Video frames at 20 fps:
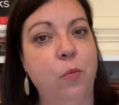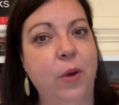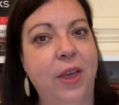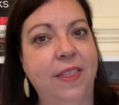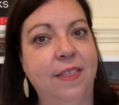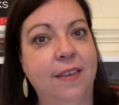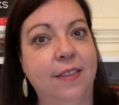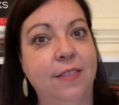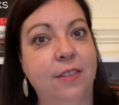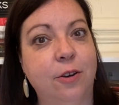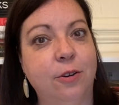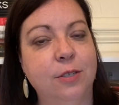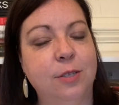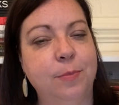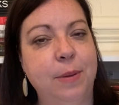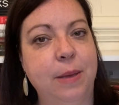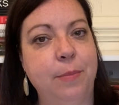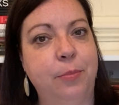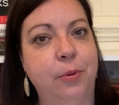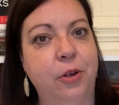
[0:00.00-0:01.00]
with those
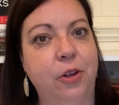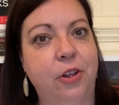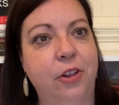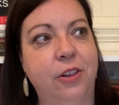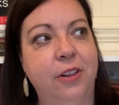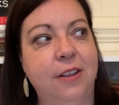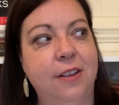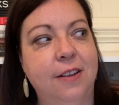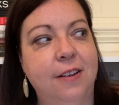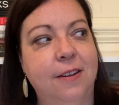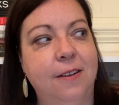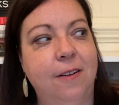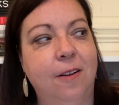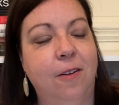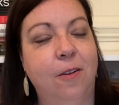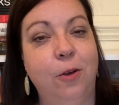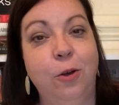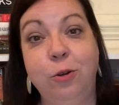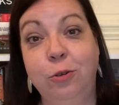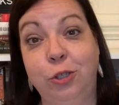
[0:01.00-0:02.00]
people
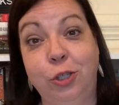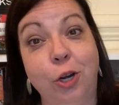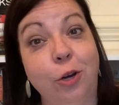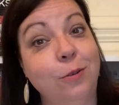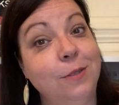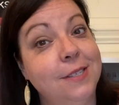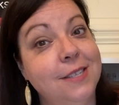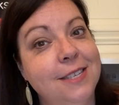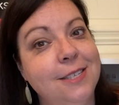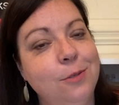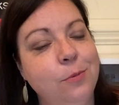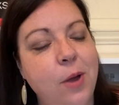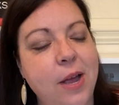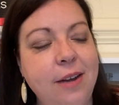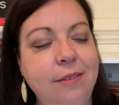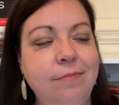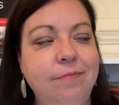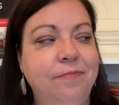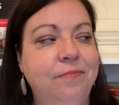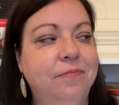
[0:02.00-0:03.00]
who chose this
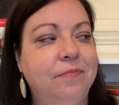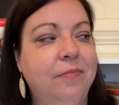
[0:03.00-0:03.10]
one,